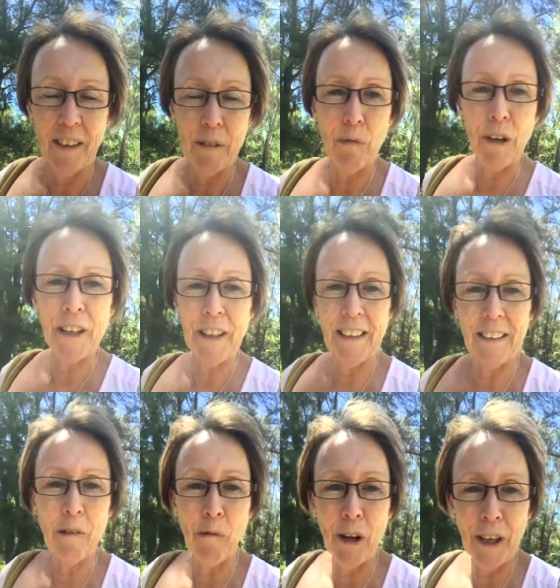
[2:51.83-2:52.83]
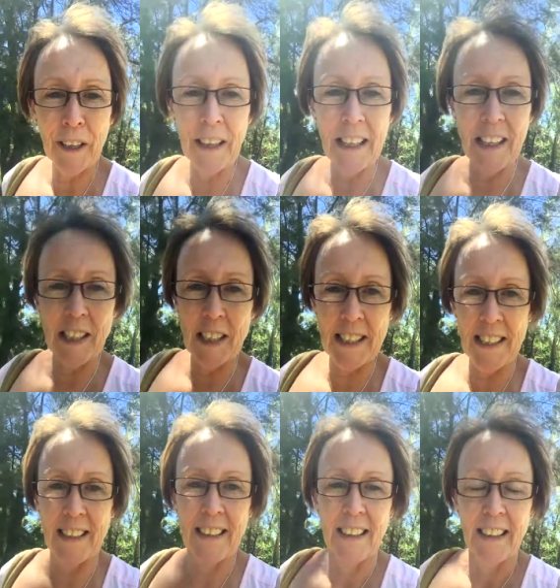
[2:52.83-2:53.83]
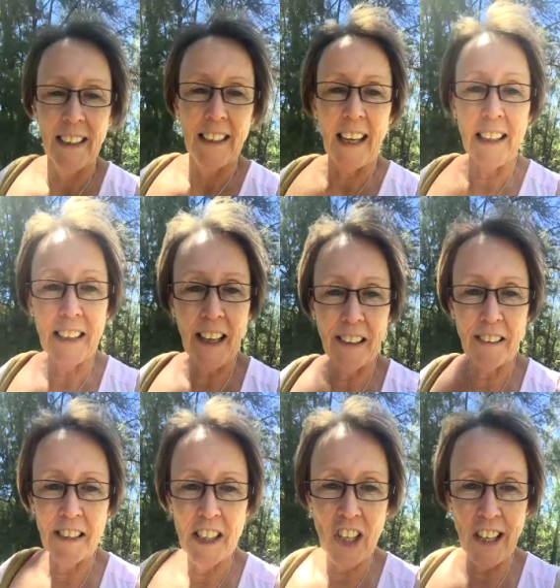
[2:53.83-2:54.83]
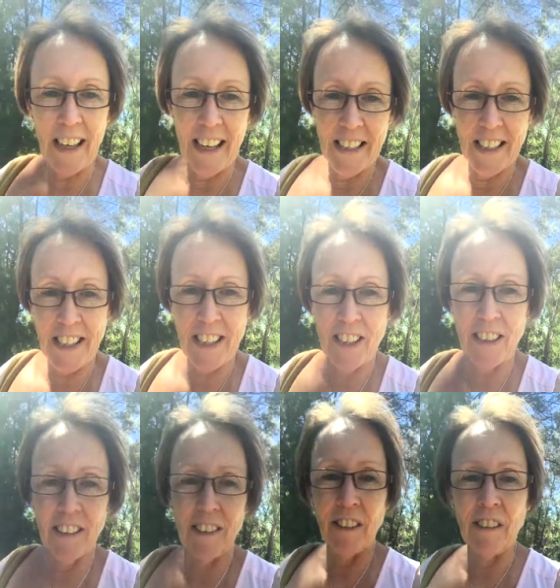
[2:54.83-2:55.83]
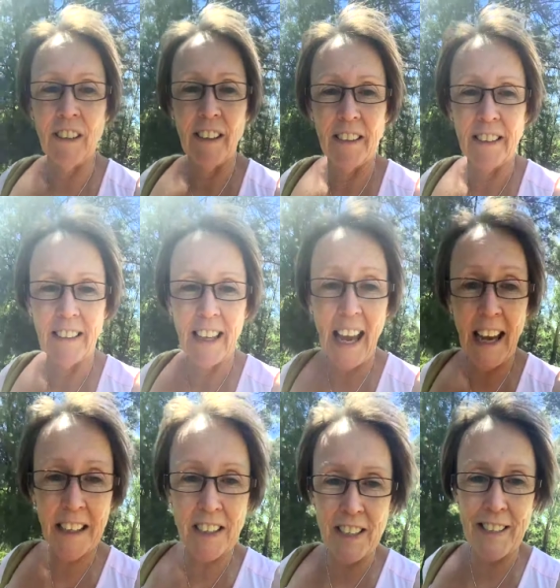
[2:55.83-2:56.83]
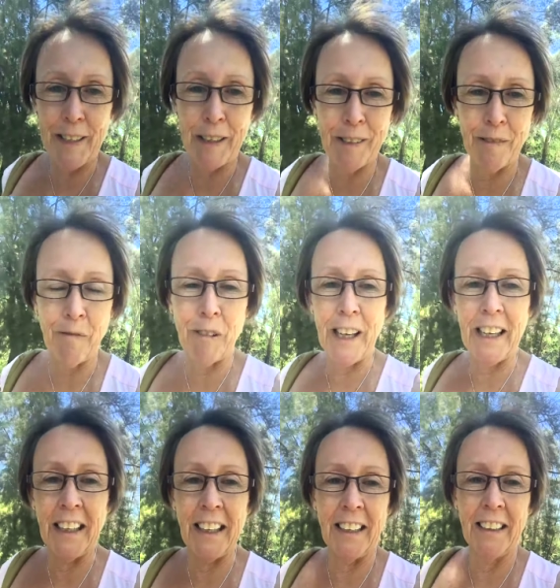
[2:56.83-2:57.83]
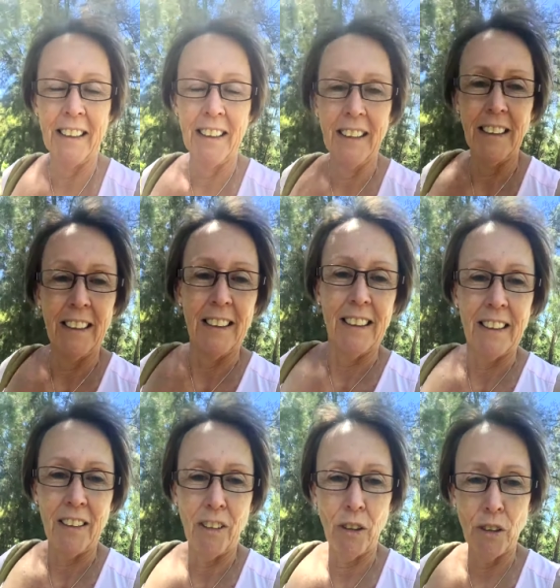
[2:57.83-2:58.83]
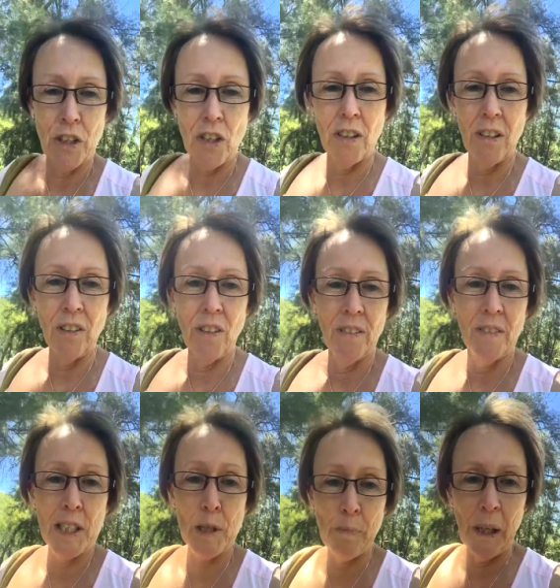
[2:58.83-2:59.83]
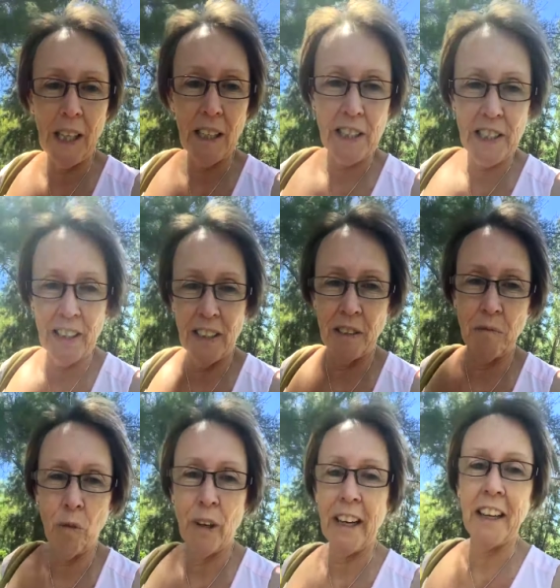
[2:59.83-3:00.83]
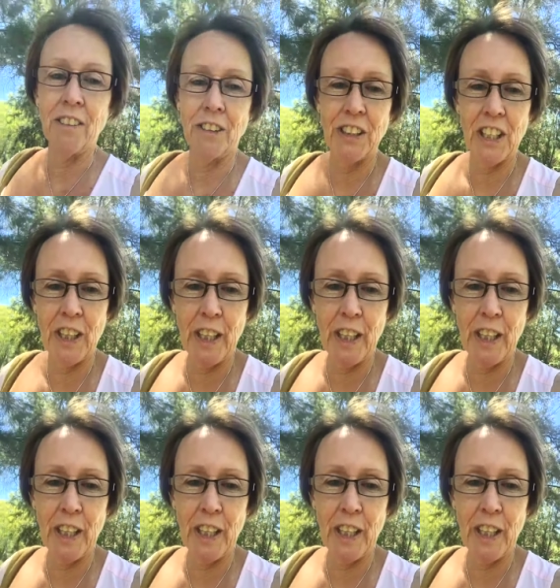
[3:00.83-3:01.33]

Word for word: What what is encouraging us to act a certain way or to speak a certain way or to